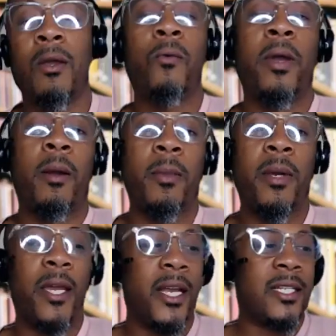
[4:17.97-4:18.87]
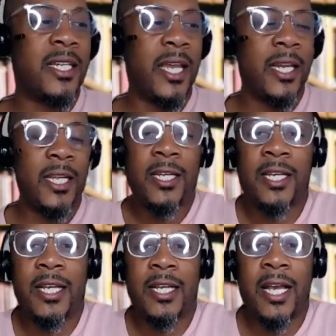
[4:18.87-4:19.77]
We are being educated
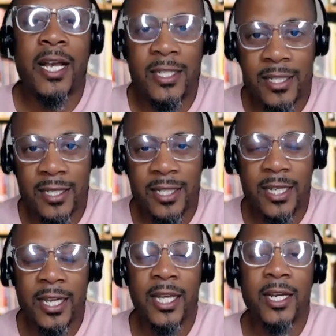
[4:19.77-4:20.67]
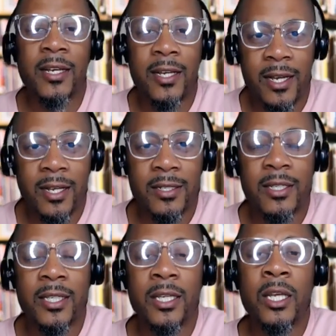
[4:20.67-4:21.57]
consciously and
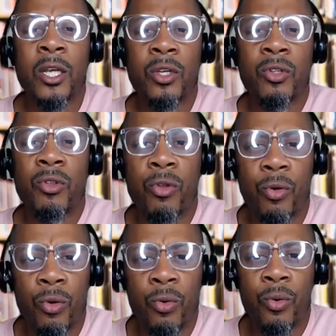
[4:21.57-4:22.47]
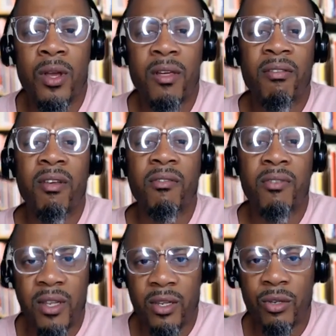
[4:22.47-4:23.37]
unconsciously through the
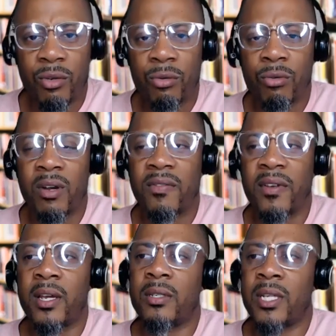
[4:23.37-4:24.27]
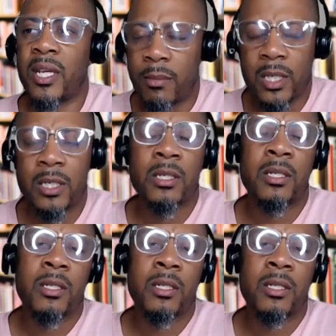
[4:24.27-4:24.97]
venue of entertainment.